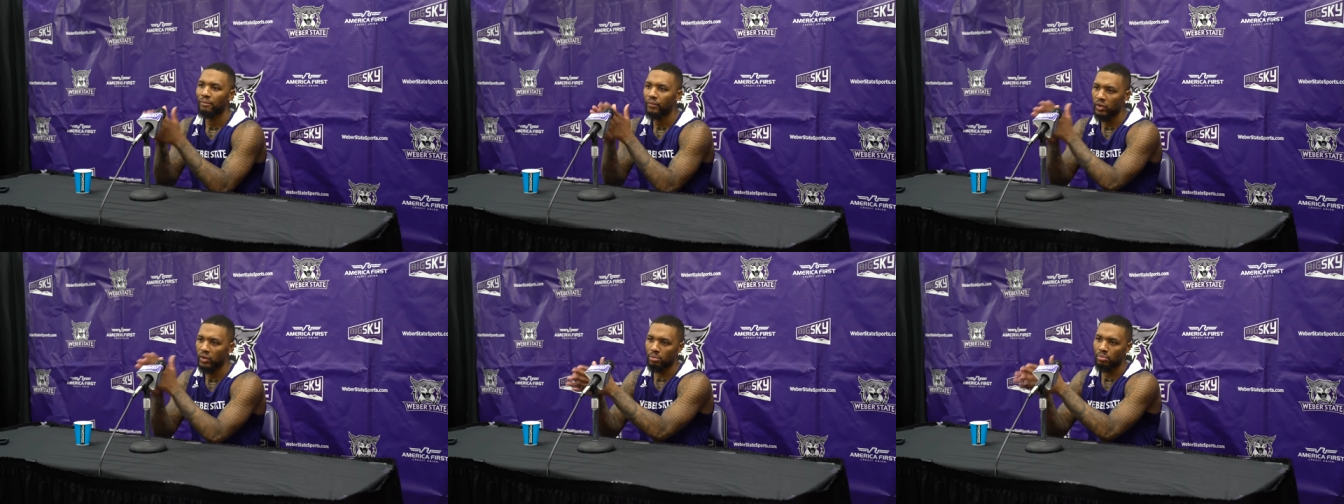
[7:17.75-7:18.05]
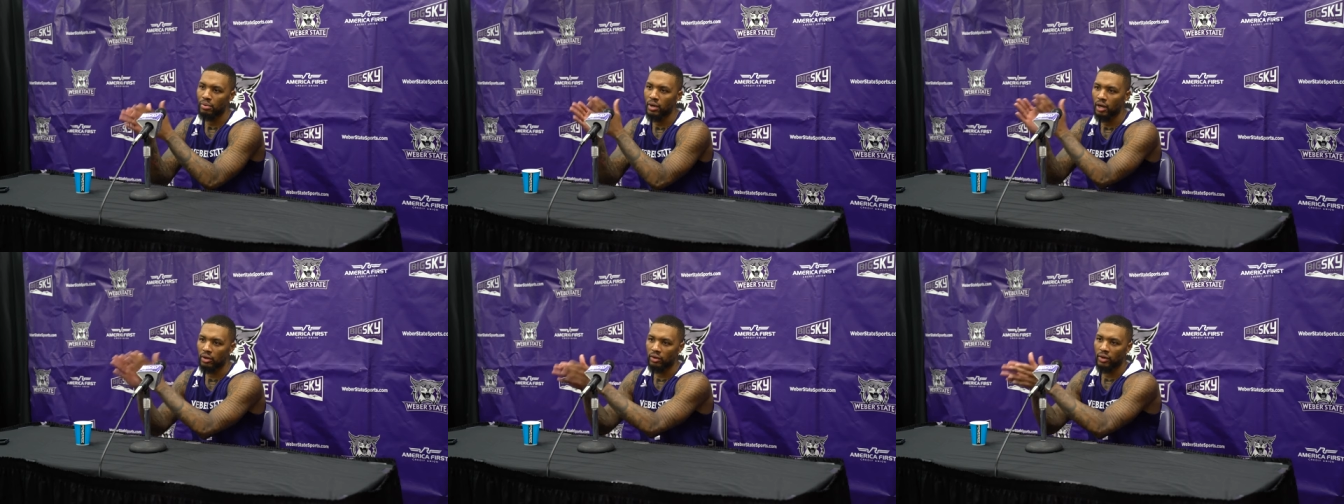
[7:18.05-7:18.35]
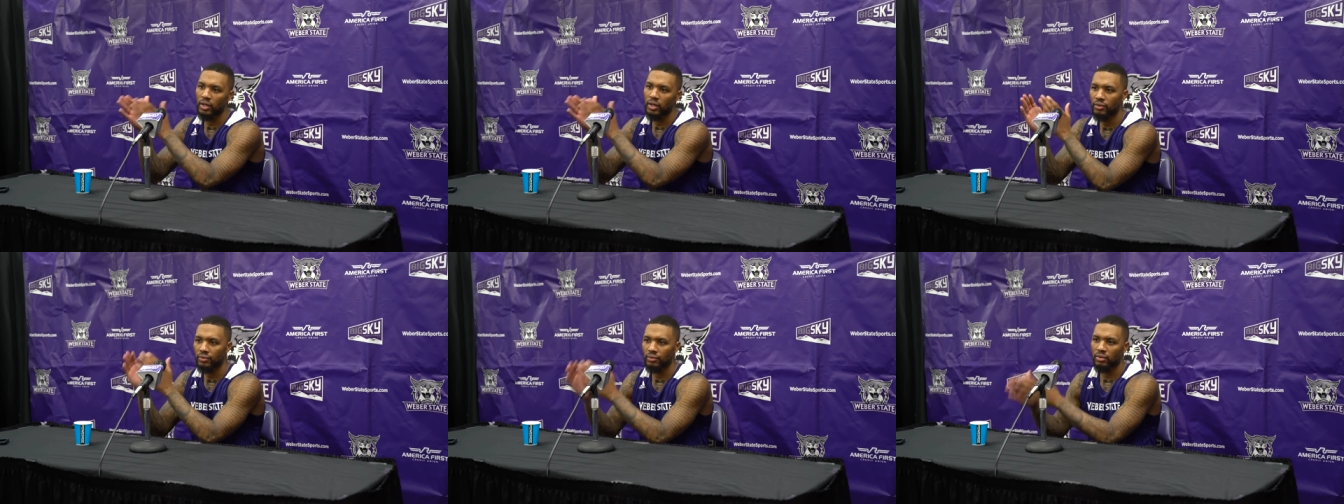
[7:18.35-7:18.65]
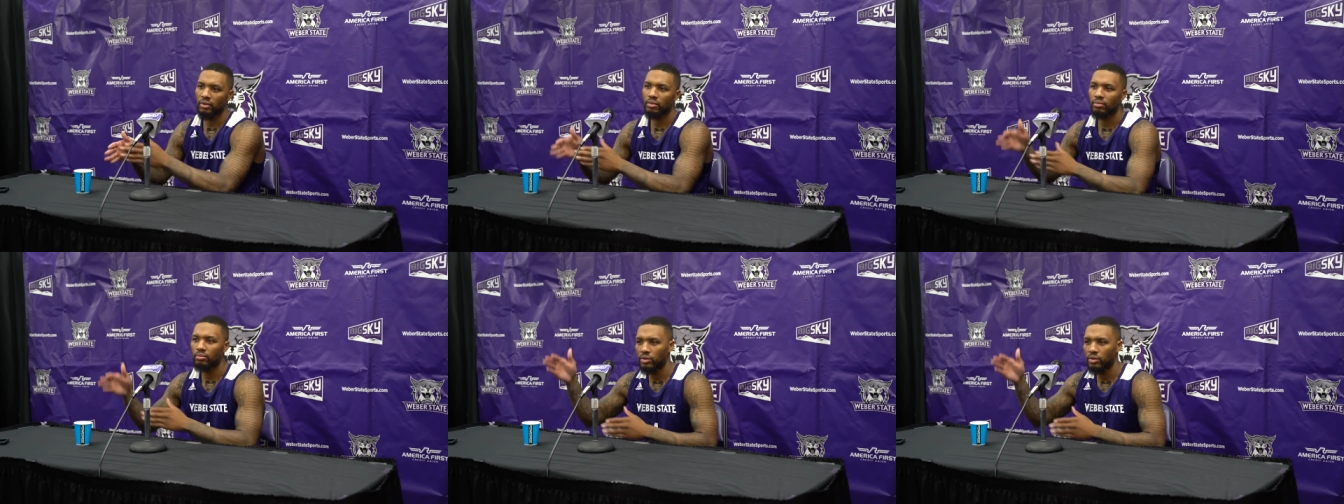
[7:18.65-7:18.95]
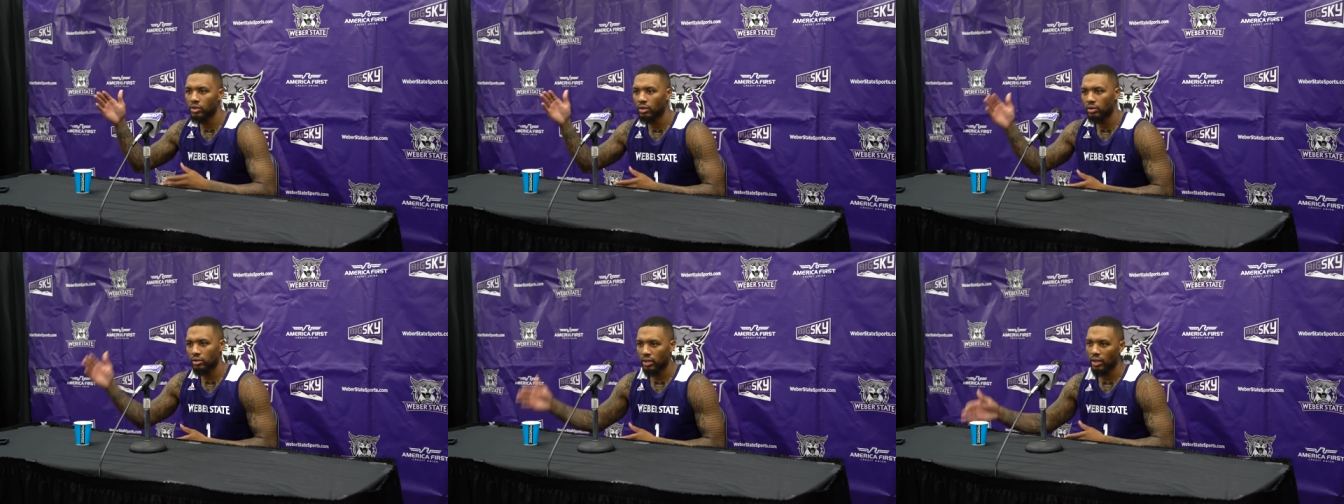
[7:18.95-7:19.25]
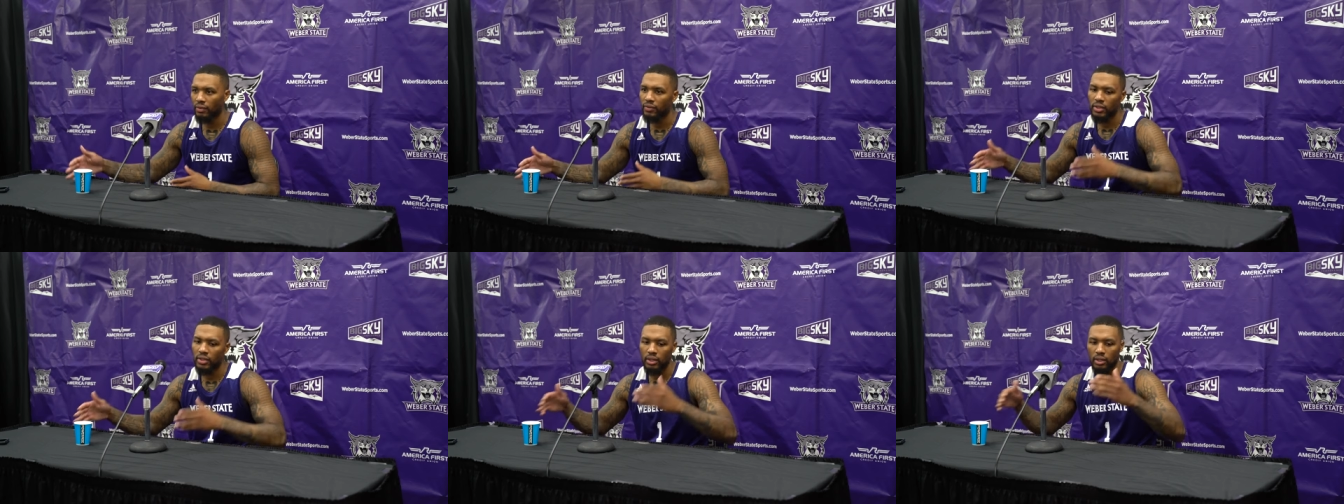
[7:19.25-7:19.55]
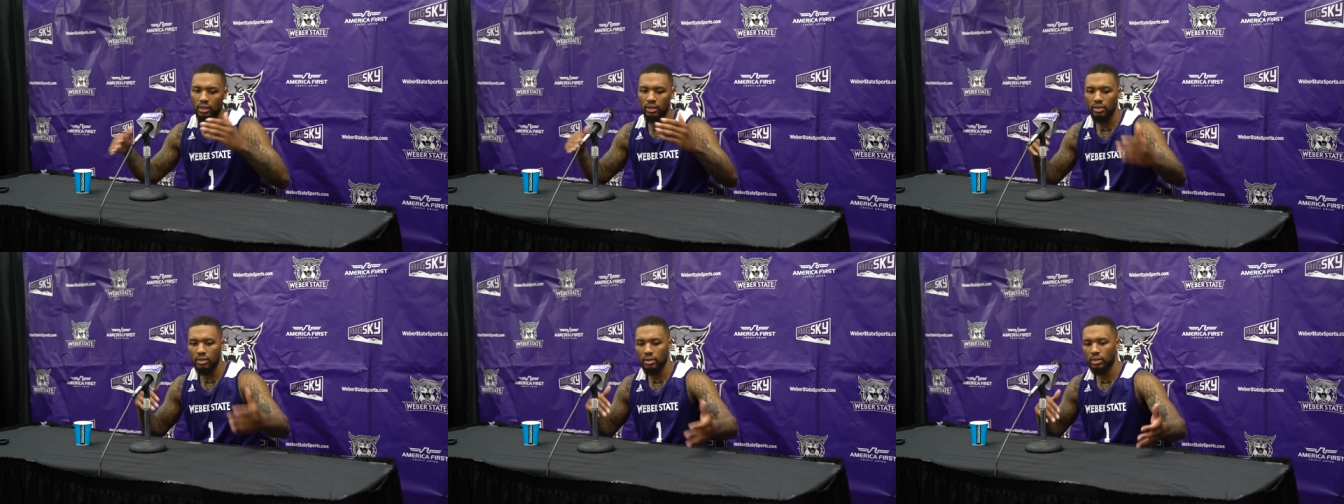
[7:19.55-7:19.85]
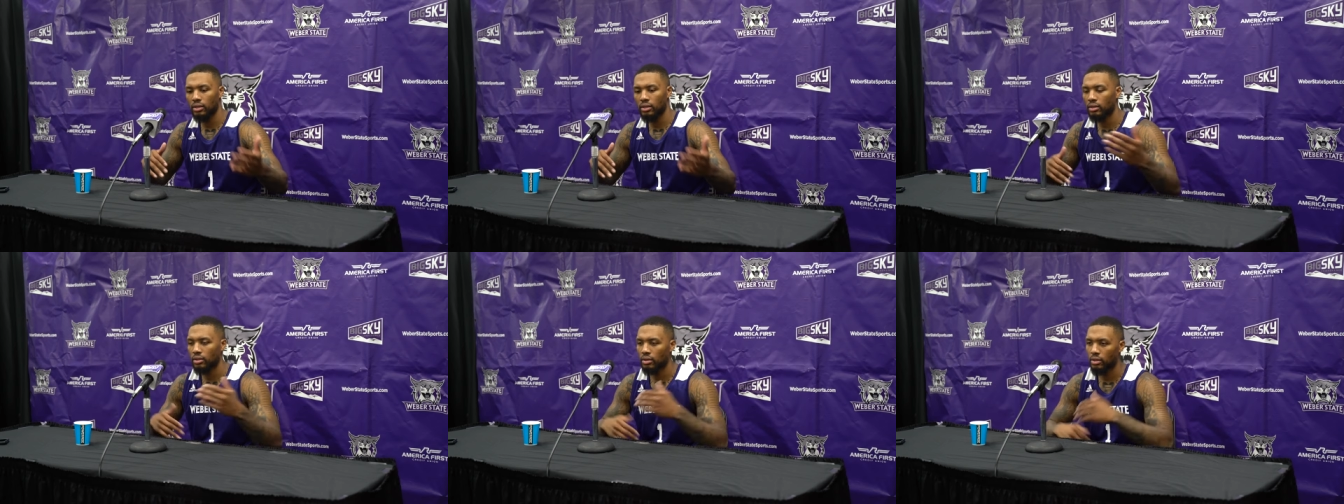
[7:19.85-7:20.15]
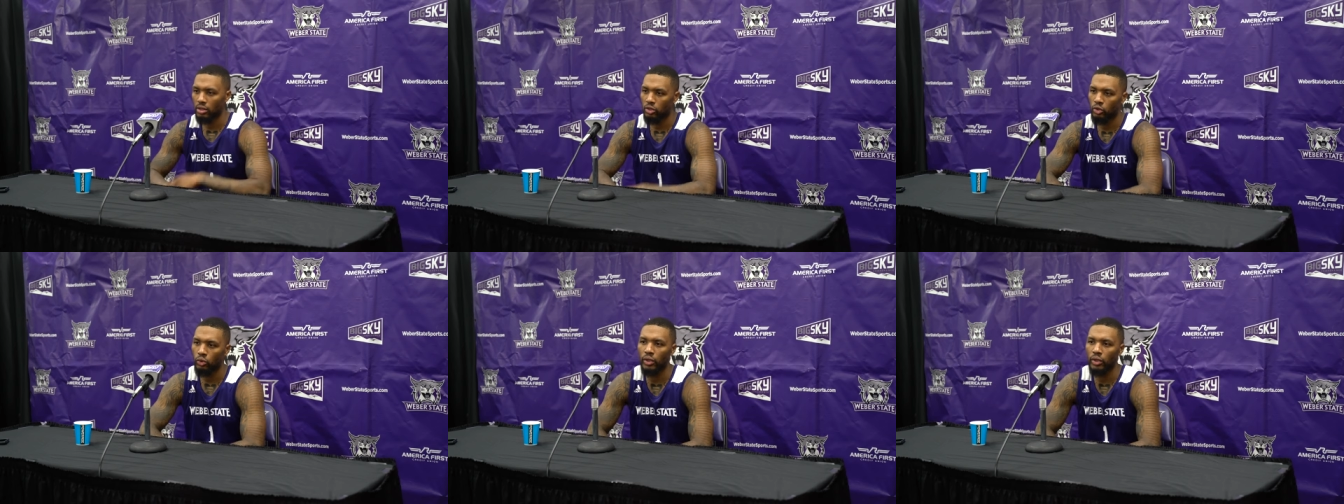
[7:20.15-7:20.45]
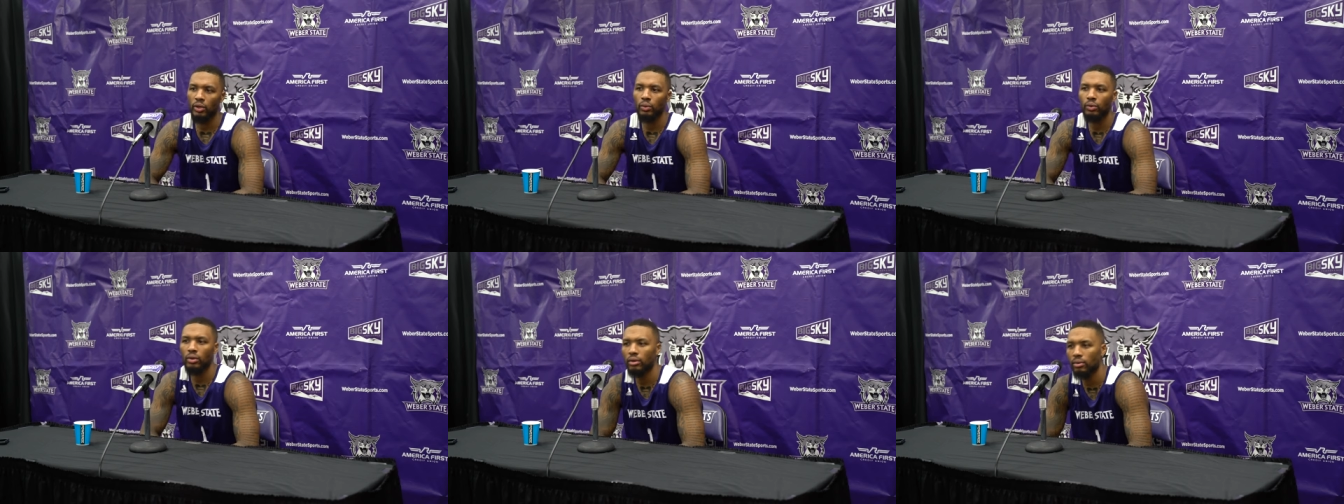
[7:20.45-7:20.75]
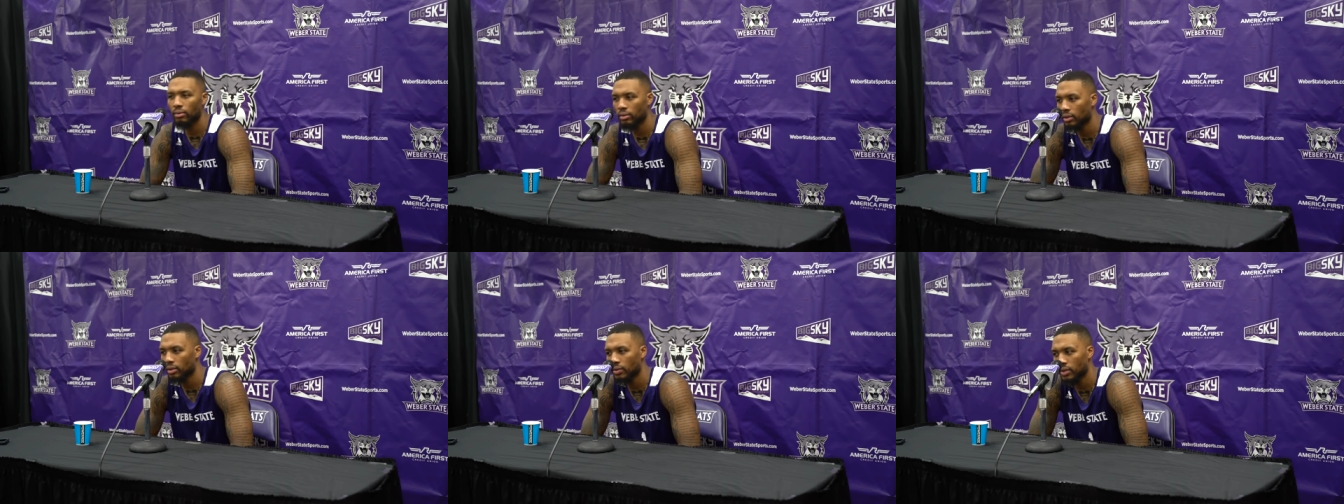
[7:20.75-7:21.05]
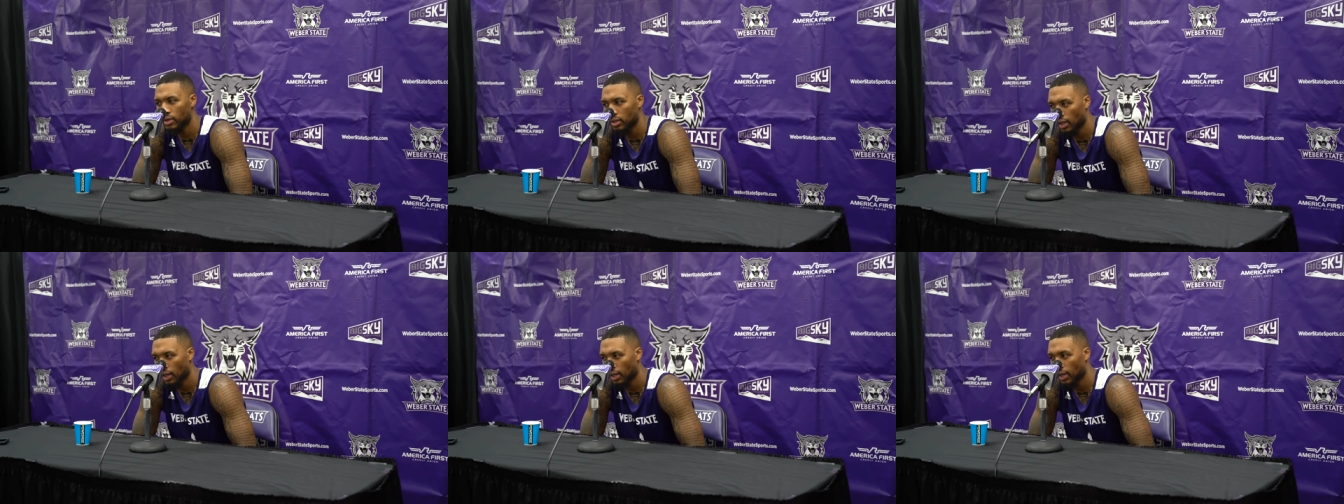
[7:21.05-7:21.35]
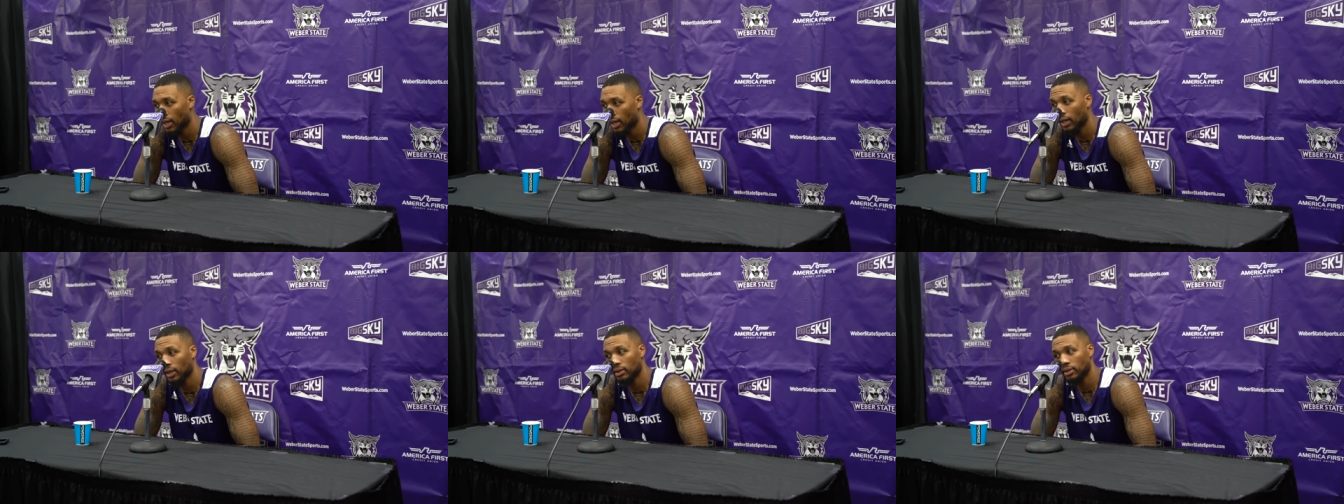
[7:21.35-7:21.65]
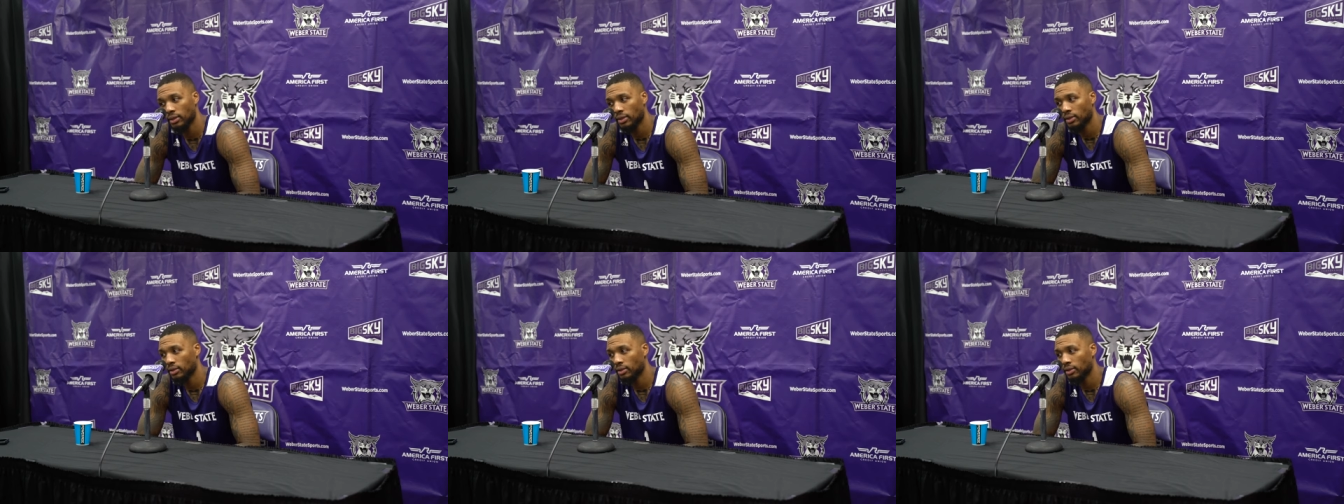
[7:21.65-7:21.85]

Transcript: the progress from, you know, 17 to, to 21, where it was like I,